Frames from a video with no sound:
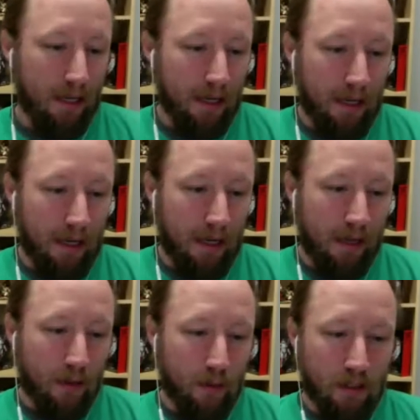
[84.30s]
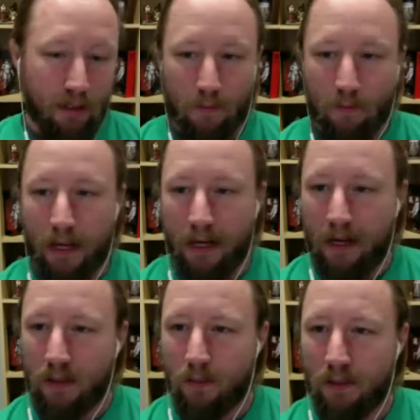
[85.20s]
uh, there were some
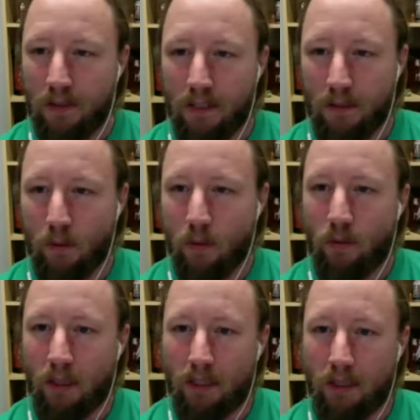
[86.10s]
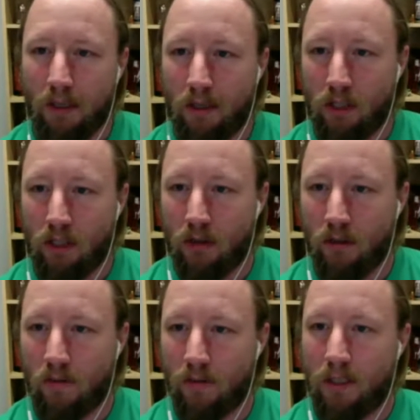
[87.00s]
announcements. We will get to the show
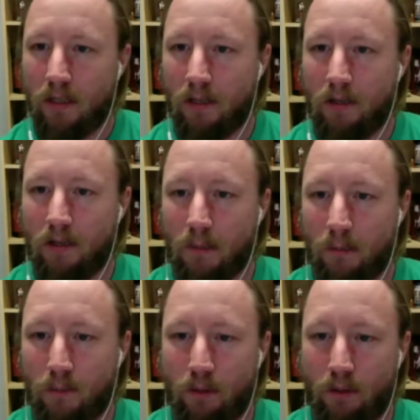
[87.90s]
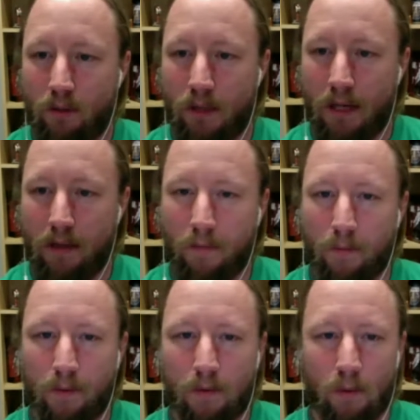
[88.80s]
notes here. Let me pull that up
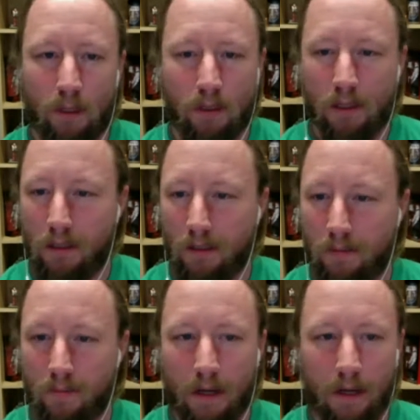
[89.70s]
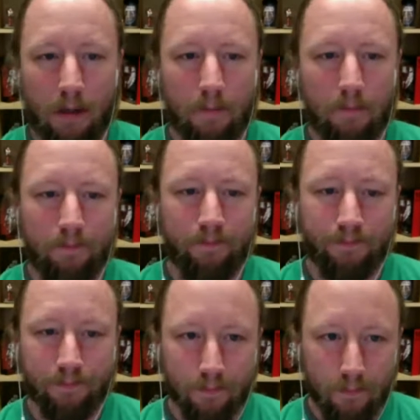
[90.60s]
quickly. Um,
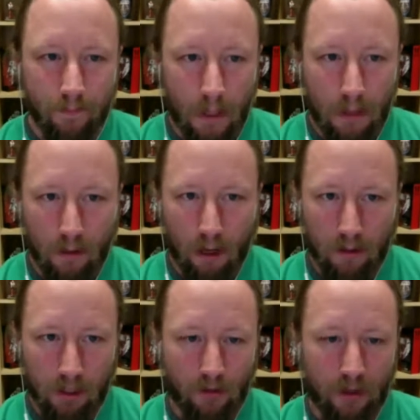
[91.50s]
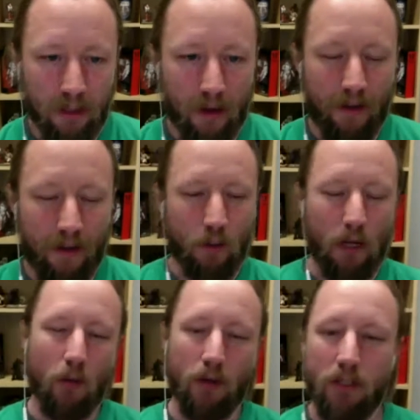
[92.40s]
start things off as we
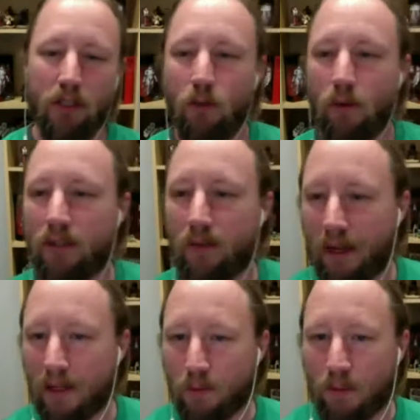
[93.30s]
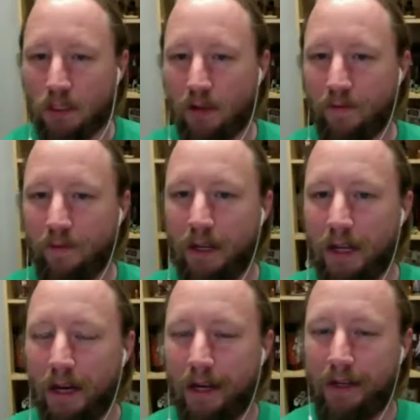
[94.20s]
always do with some Hasbro stuff.
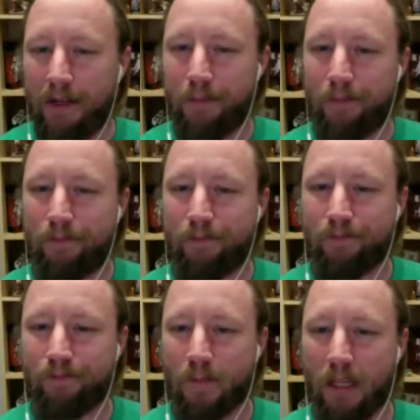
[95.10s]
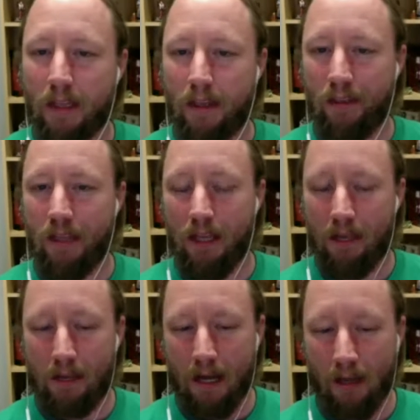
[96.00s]
Um, the
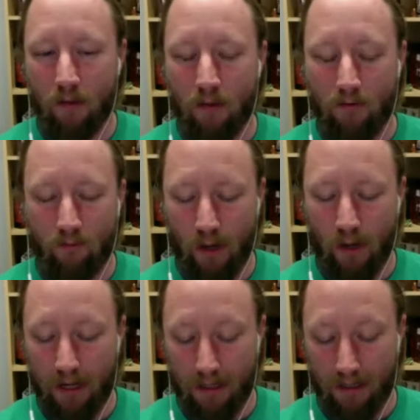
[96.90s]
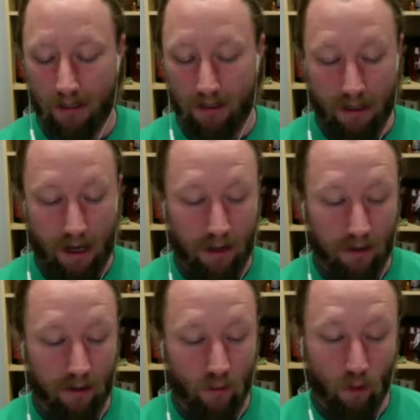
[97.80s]
Kylo Ren and
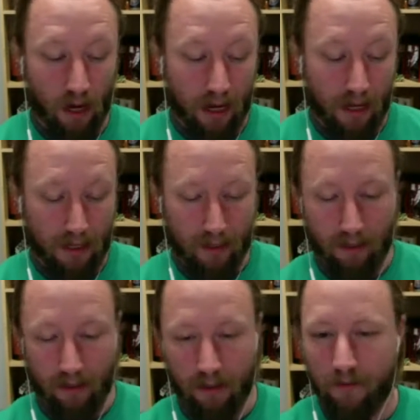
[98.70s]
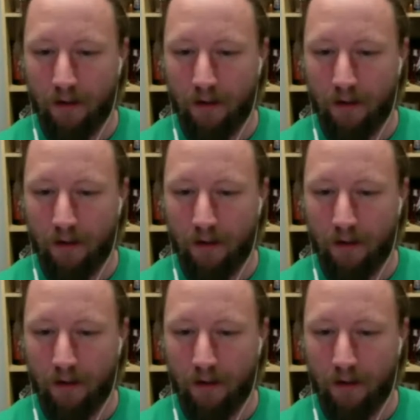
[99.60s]
the Rey figure